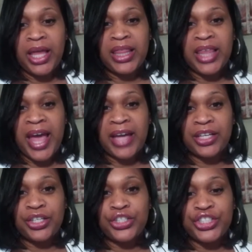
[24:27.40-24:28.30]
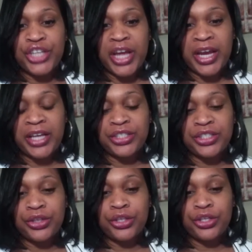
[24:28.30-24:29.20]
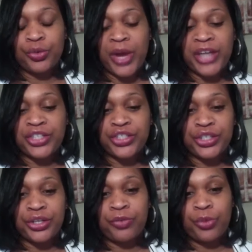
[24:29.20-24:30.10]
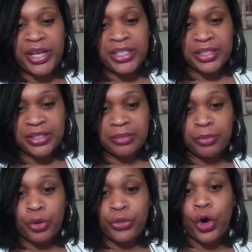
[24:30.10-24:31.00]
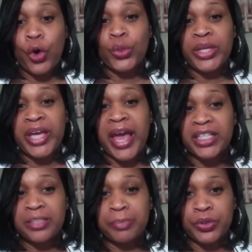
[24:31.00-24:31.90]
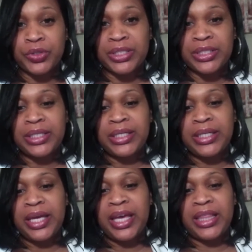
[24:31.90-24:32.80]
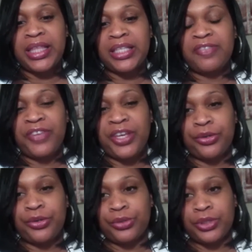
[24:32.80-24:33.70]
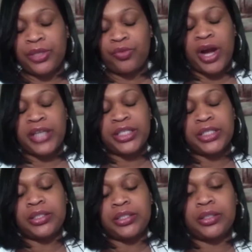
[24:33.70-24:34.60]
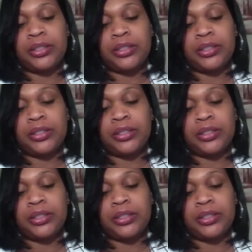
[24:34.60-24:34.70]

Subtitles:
that could change the direction of racism or the only experts in this field in Rochester?